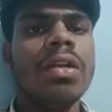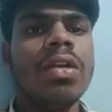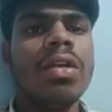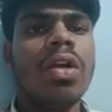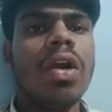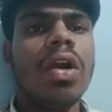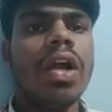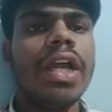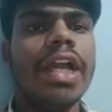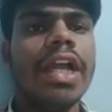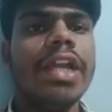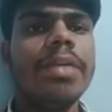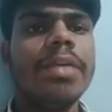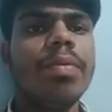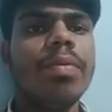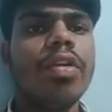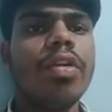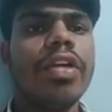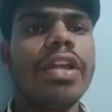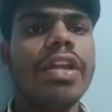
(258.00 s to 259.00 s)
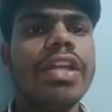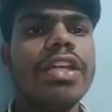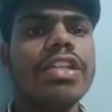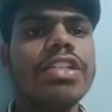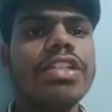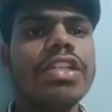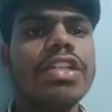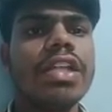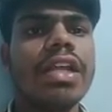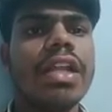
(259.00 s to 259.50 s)
Ionic
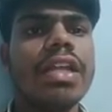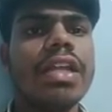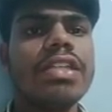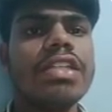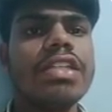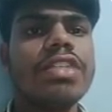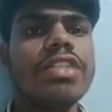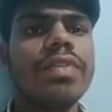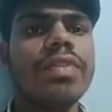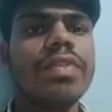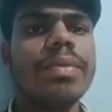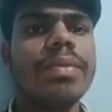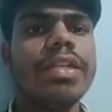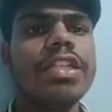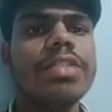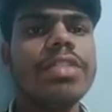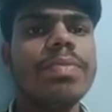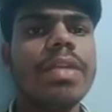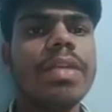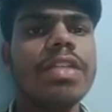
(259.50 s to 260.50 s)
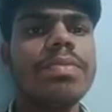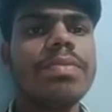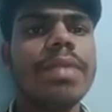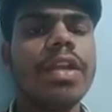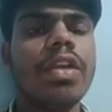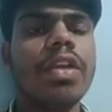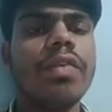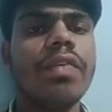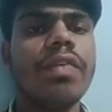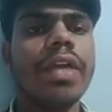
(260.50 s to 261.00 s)
polarization arises from the displacement
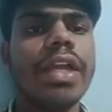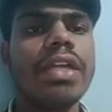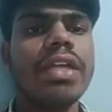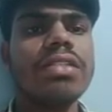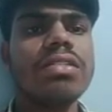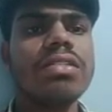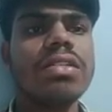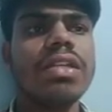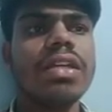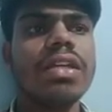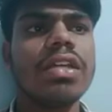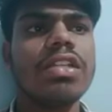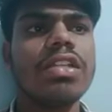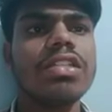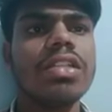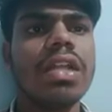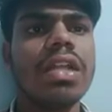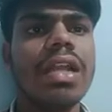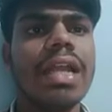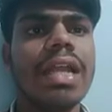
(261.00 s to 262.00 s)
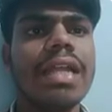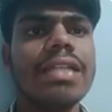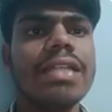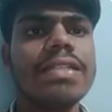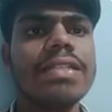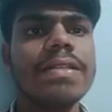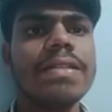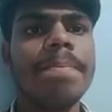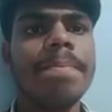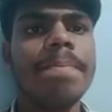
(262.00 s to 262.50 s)
of ions in a crystal
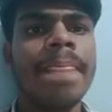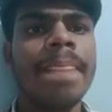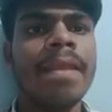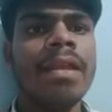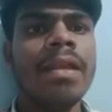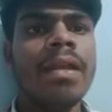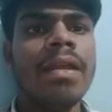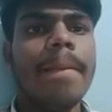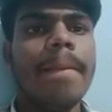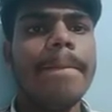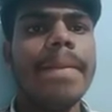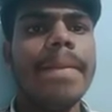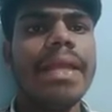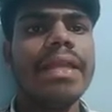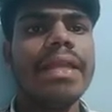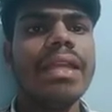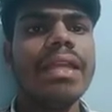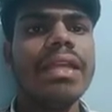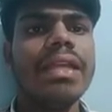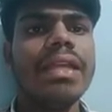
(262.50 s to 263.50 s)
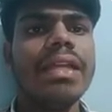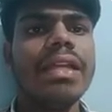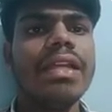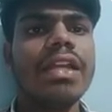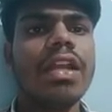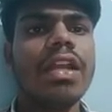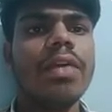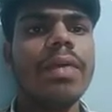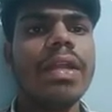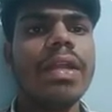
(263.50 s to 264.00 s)
lattice, making it
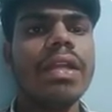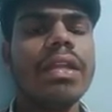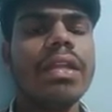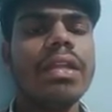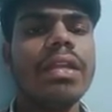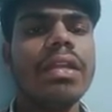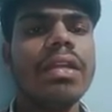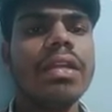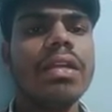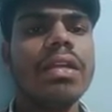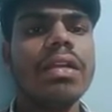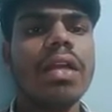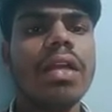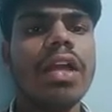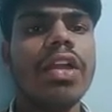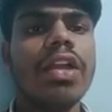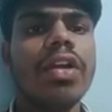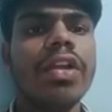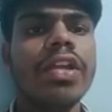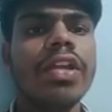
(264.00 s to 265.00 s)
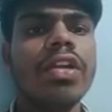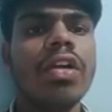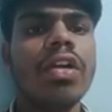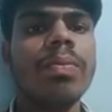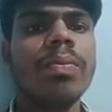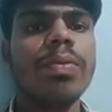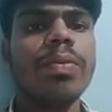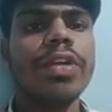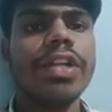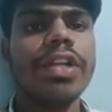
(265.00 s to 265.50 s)
relevant in ionic
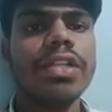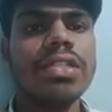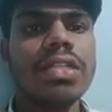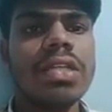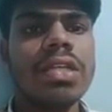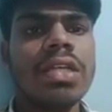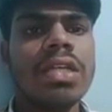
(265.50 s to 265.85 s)
components.